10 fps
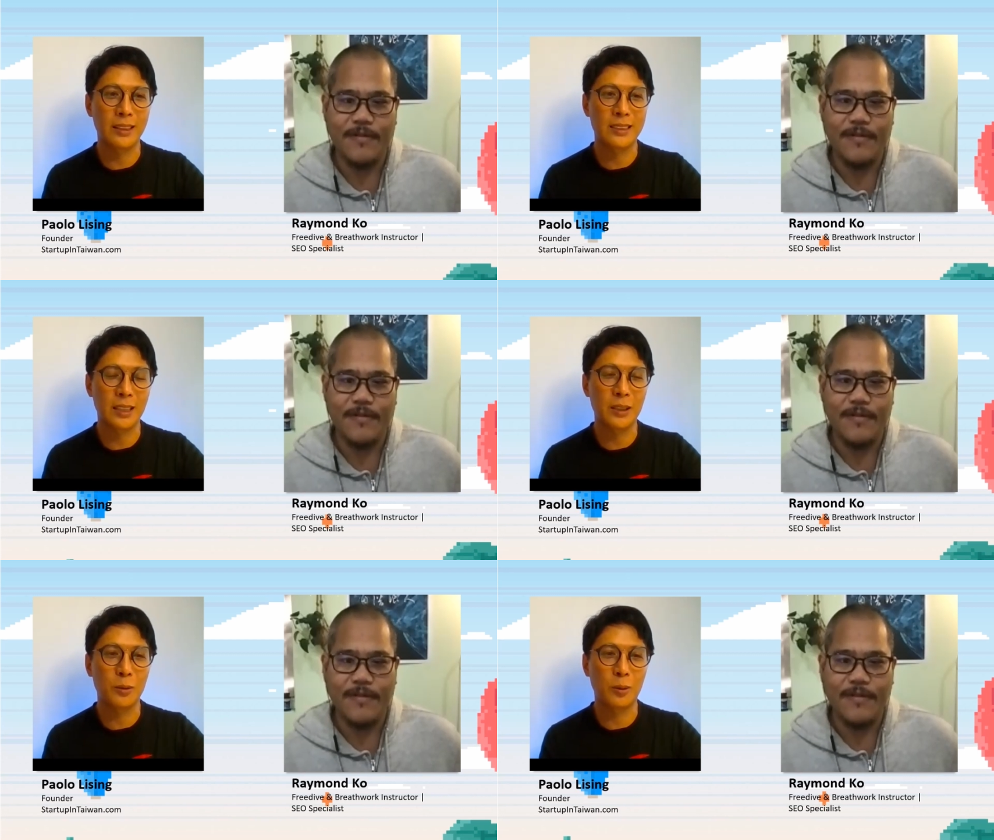Speaker 1: Let's
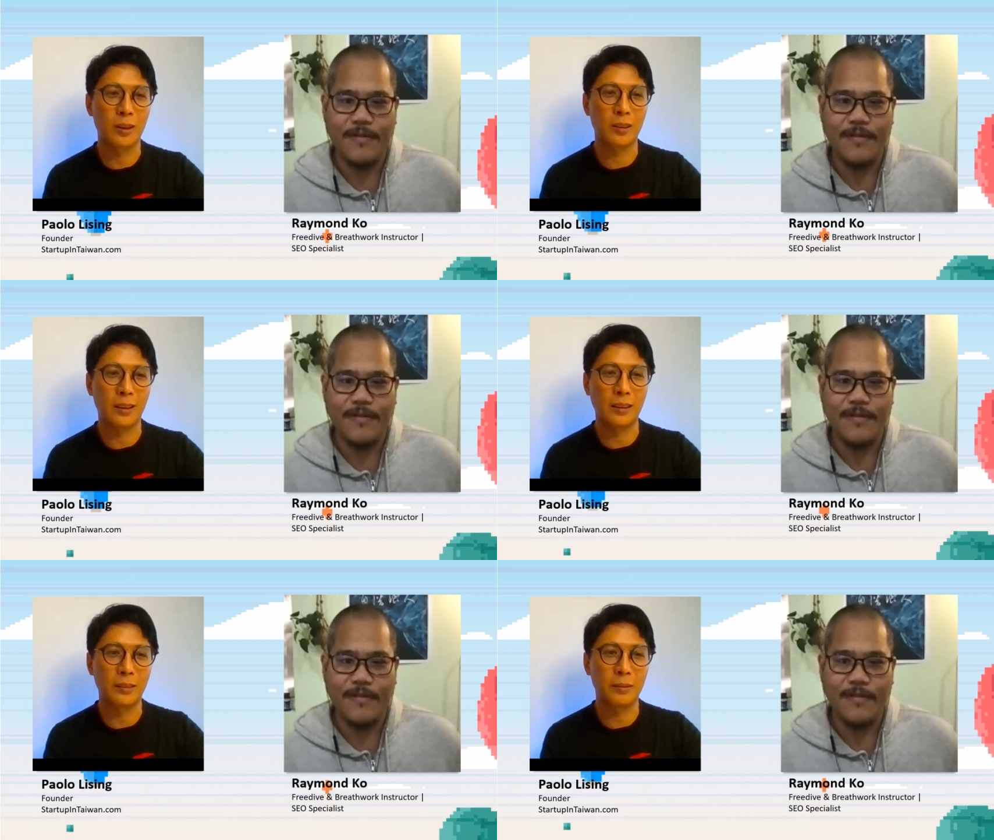say you were
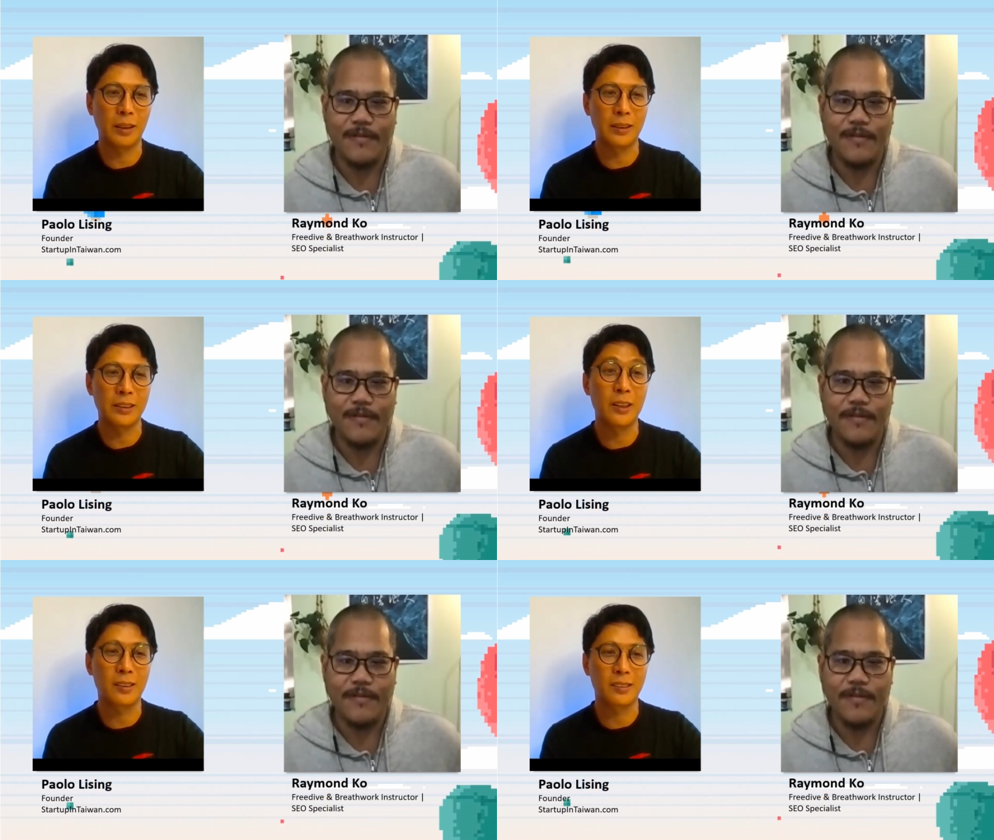
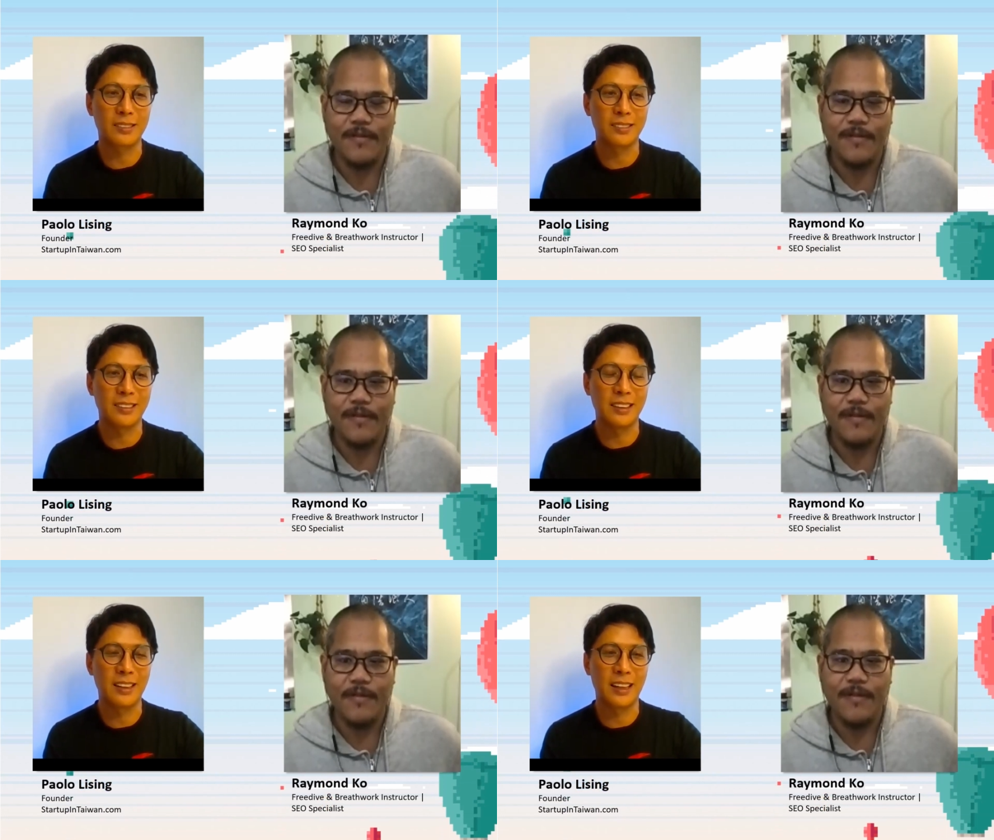younger
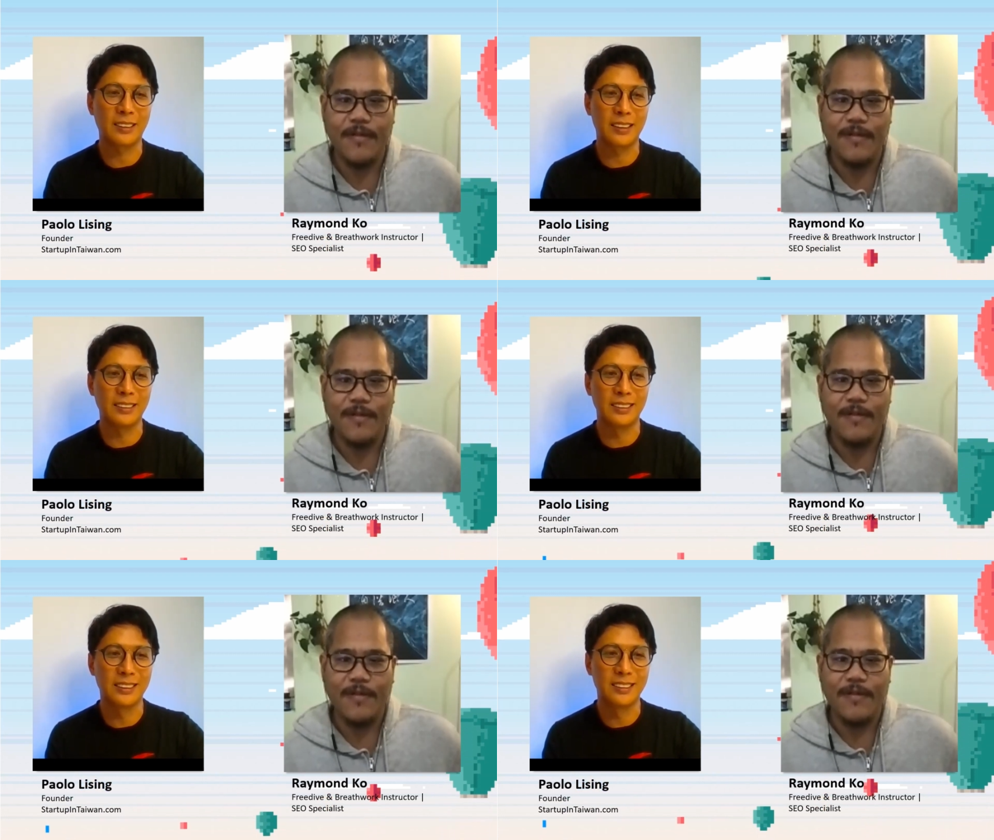than that
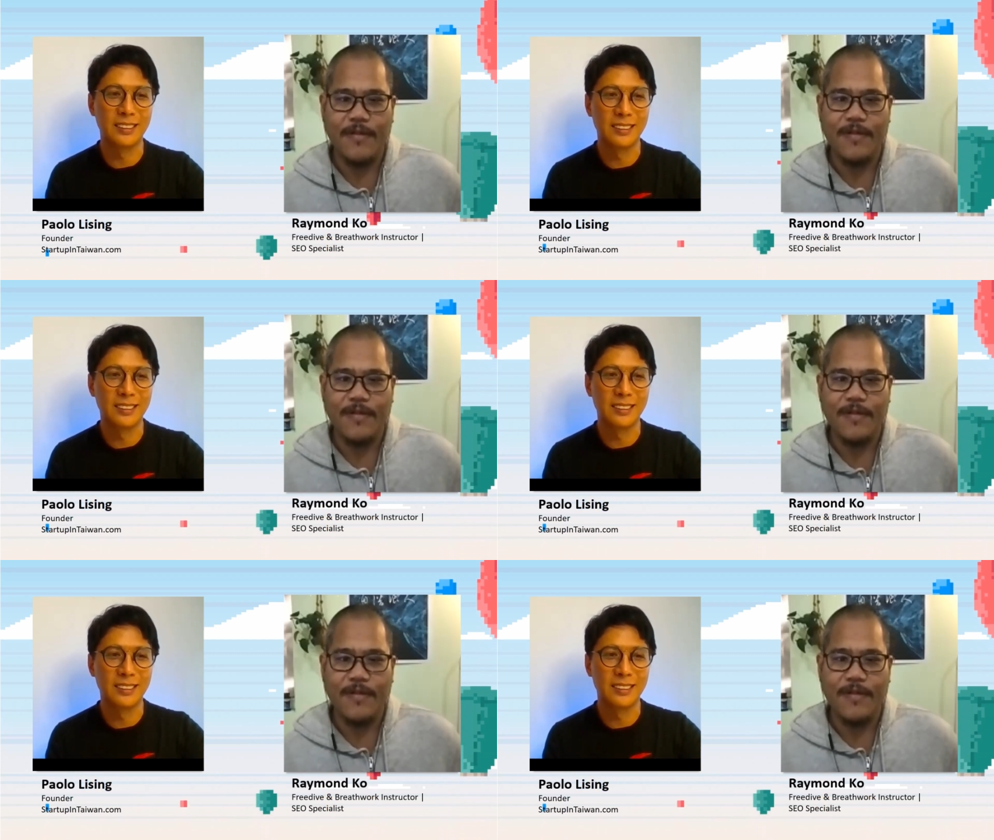age,